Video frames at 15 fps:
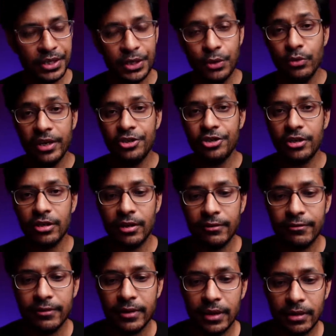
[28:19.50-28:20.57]
duration
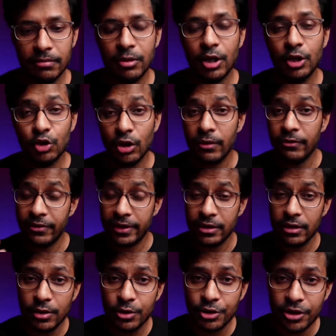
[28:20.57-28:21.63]
of control of
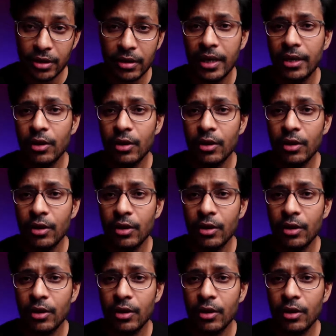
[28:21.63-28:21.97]
resolution,